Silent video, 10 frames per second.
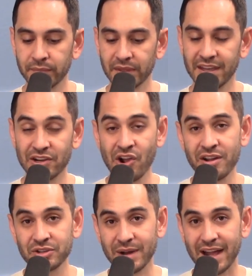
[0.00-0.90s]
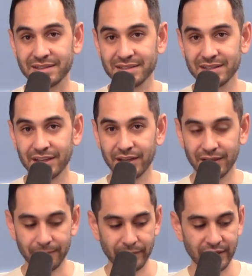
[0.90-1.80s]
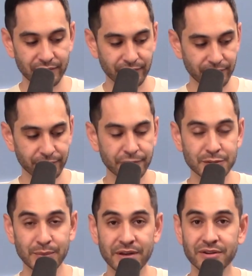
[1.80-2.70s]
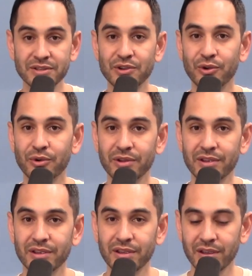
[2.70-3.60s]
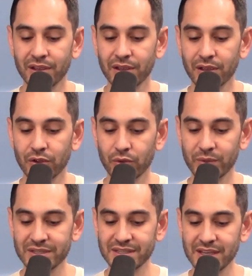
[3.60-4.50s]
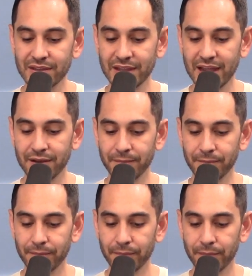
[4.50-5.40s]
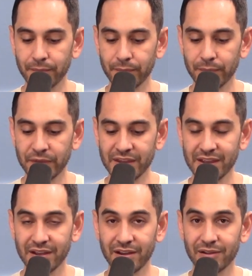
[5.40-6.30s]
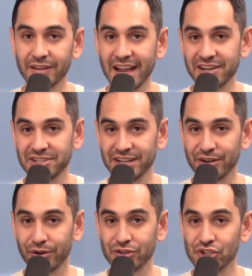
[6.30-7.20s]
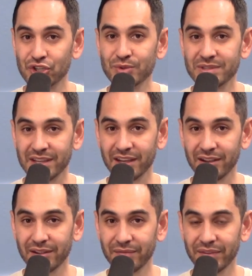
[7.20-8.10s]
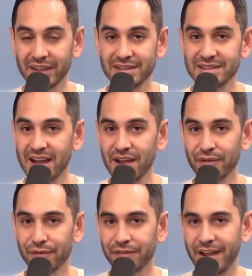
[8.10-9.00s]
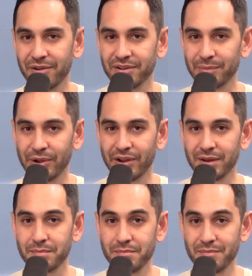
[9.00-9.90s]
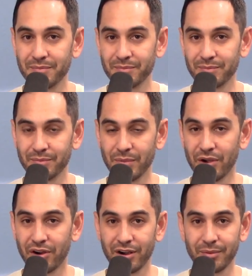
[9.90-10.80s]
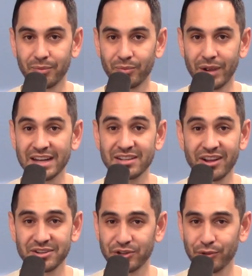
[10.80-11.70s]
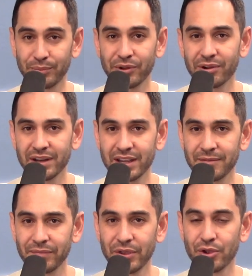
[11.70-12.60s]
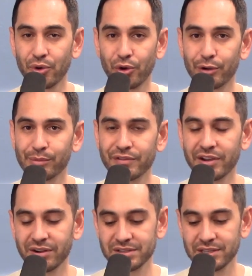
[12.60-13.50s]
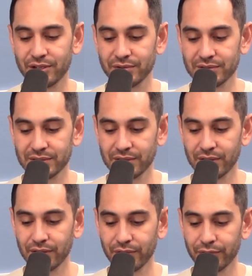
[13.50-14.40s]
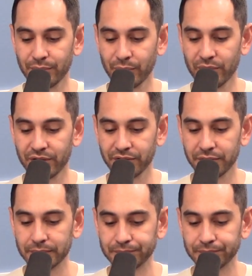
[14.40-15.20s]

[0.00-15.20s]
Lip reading: In contrast, in 1 Peter 2, we see that the election or choosing is not found upon our ideological purity or removing ourselves from the world.